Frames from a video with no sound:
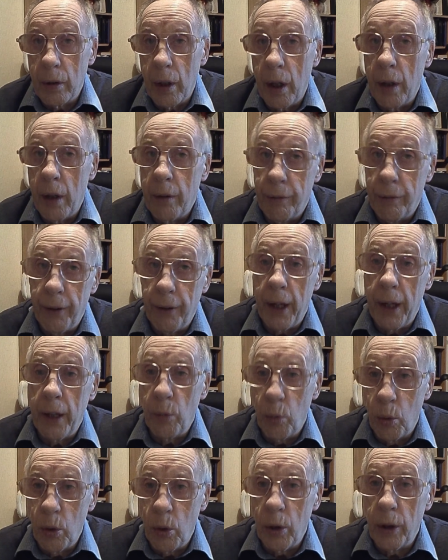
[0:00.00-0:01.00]
and
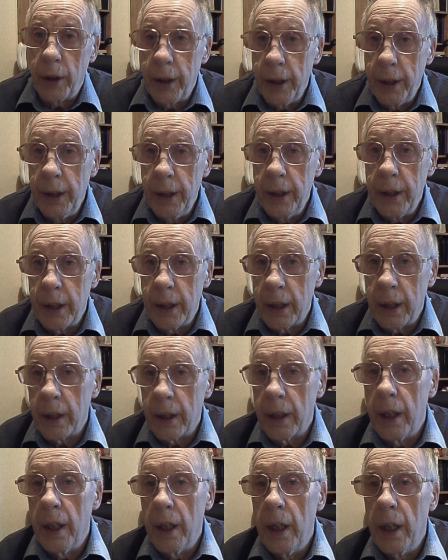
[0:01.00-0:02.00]
find work easier,
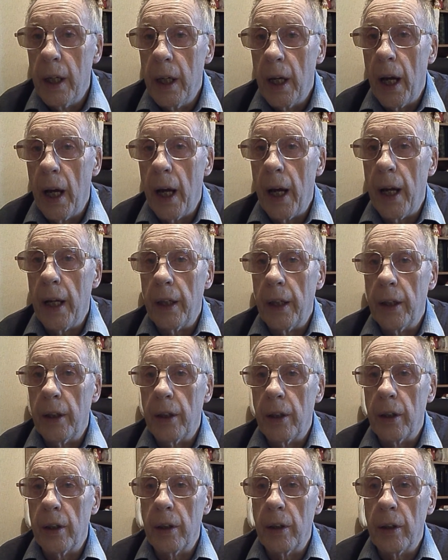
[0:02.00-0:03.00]
and